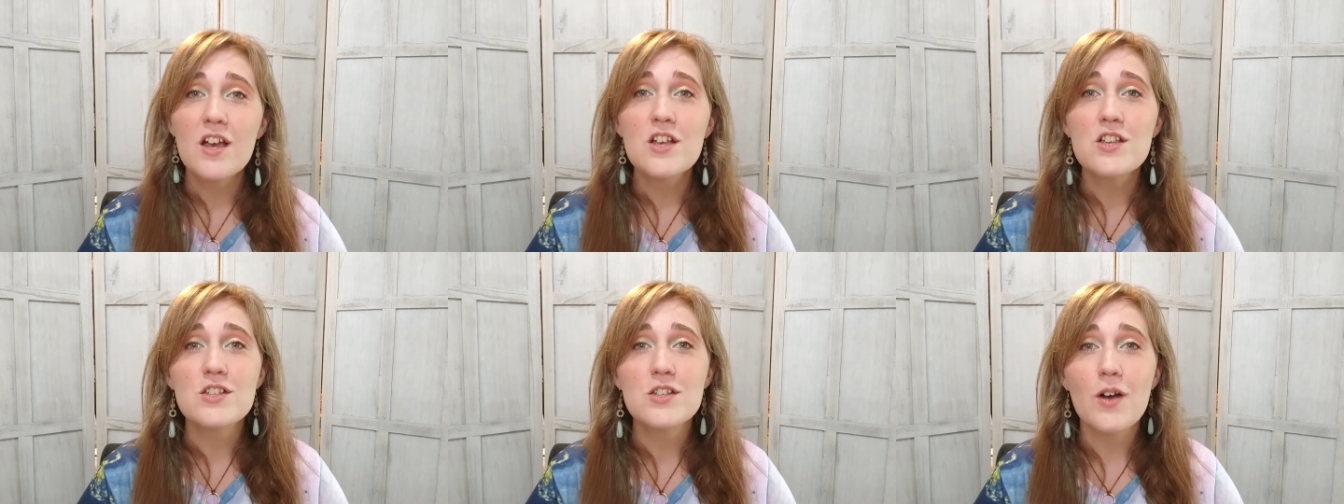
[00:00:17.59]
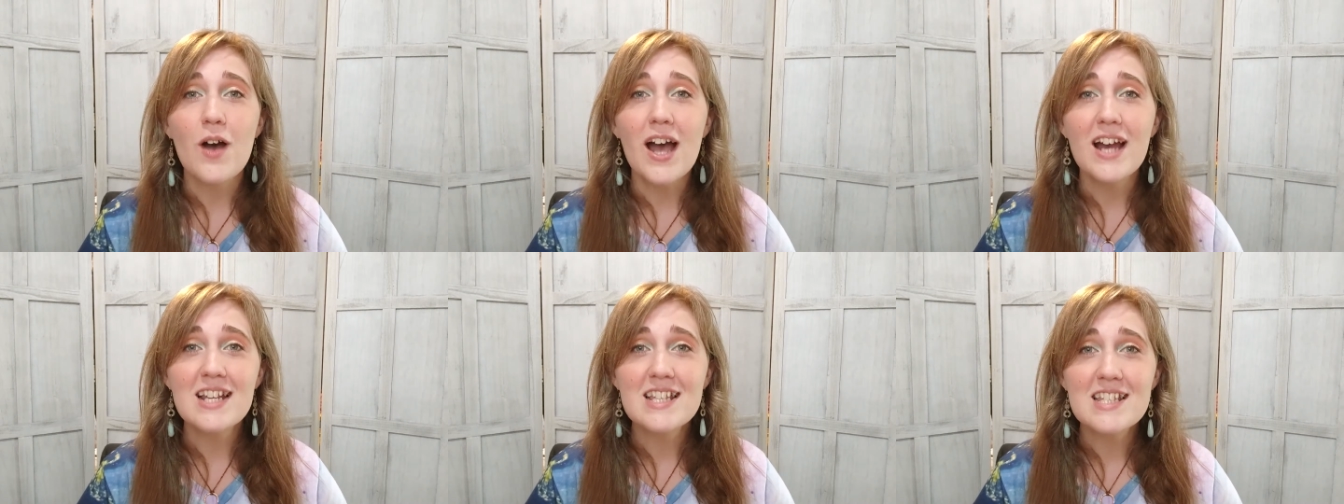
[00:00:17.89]

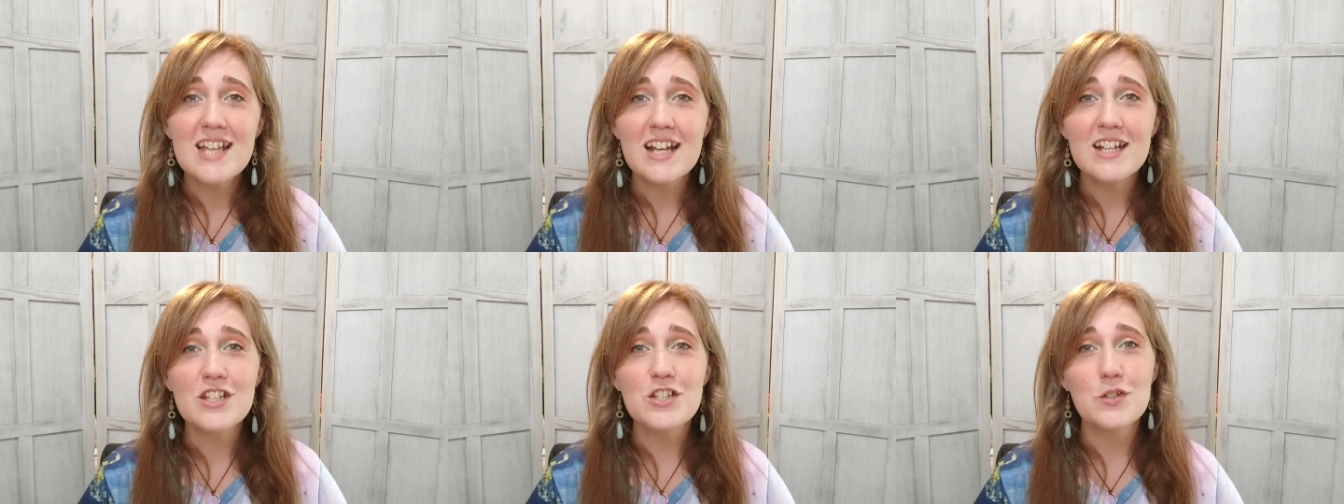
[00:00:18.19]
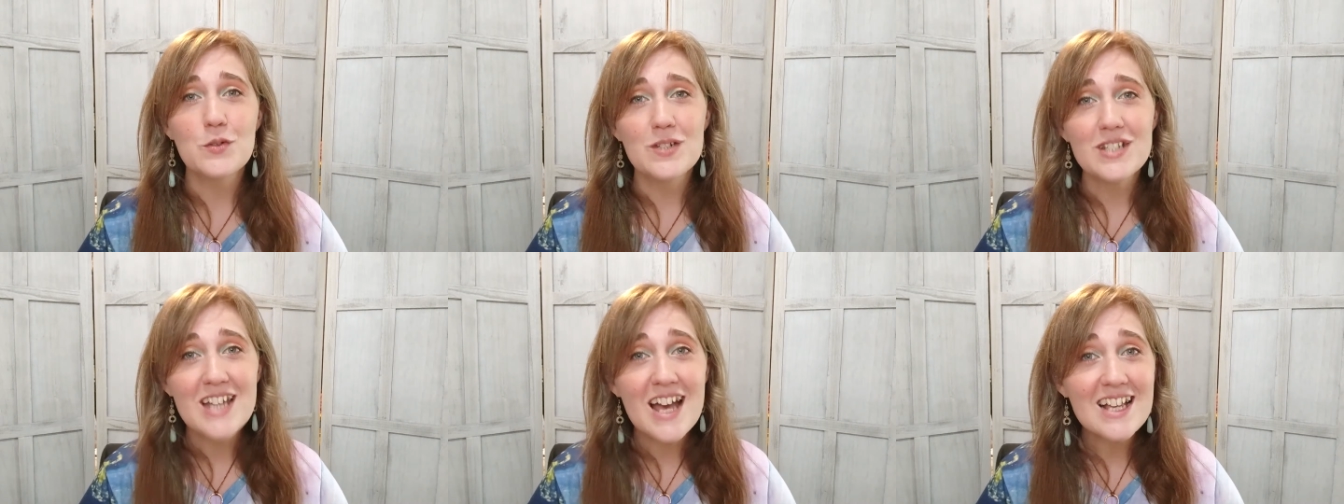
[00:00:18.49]
So I decided
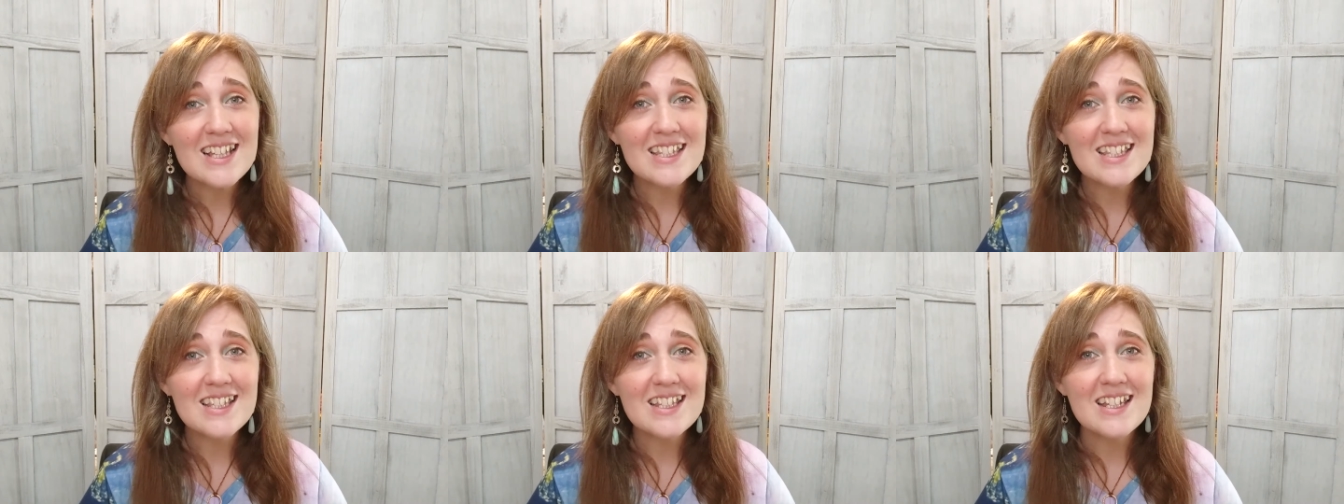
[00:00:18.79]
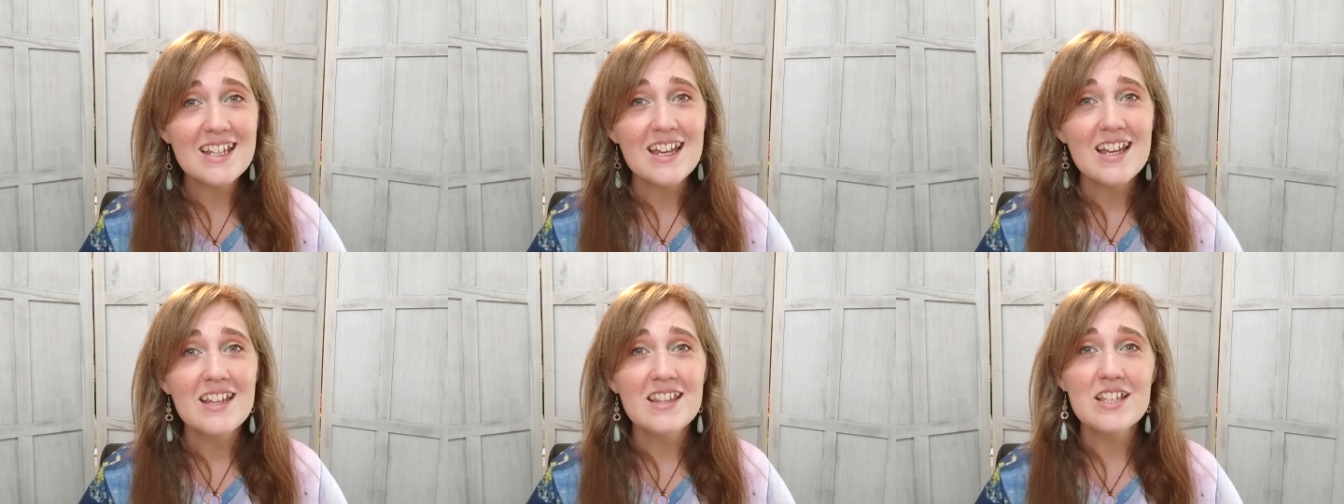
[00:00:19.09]
to do a
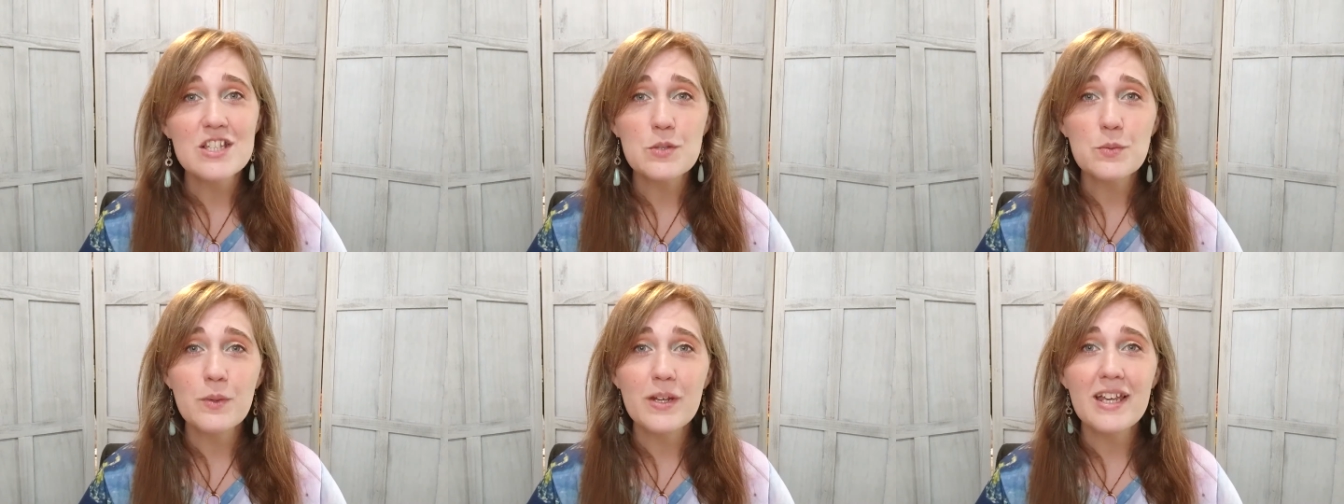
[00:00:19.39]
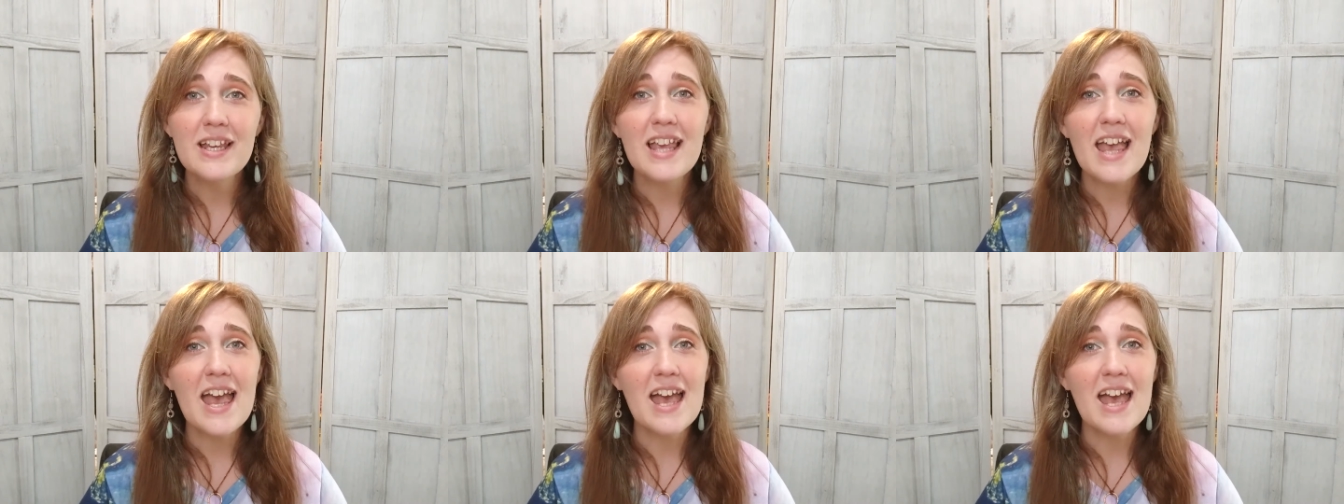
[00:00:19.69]
test this week,